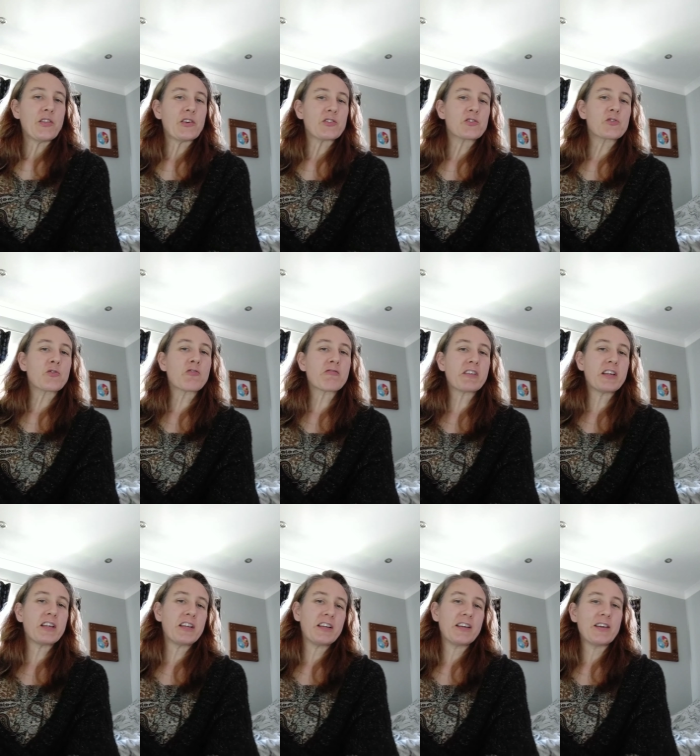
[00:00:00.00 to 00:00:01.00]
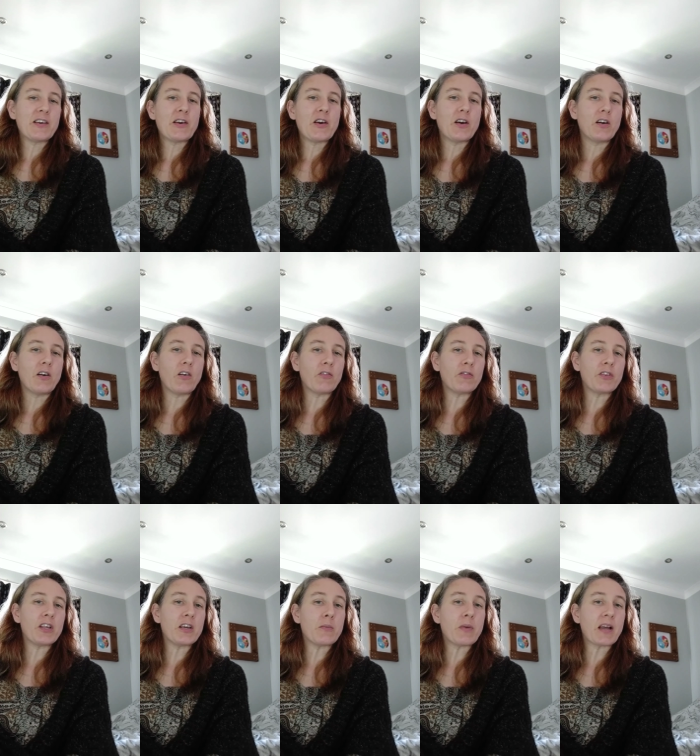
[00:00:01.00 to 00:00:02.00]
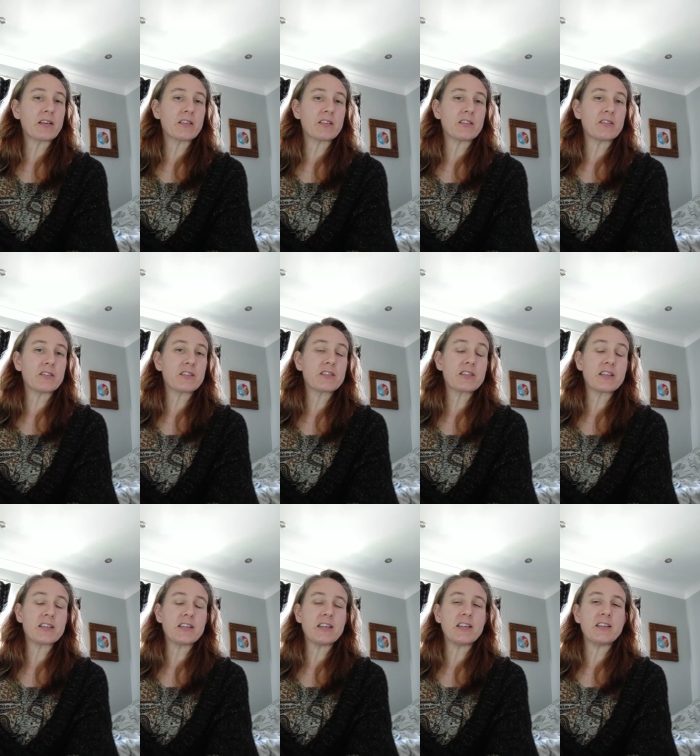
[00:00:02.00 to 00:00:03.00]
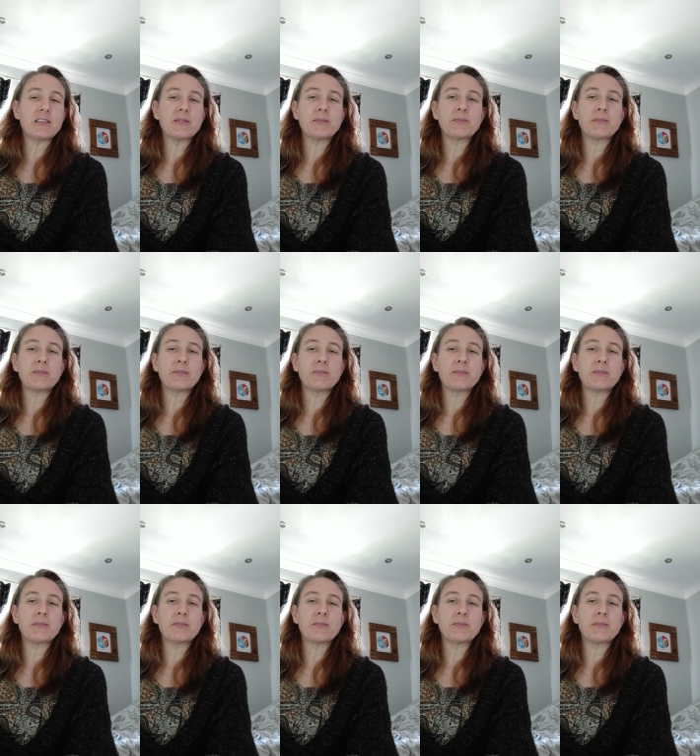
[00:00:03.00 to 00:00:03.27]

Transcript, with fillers: The story of the abandoned city.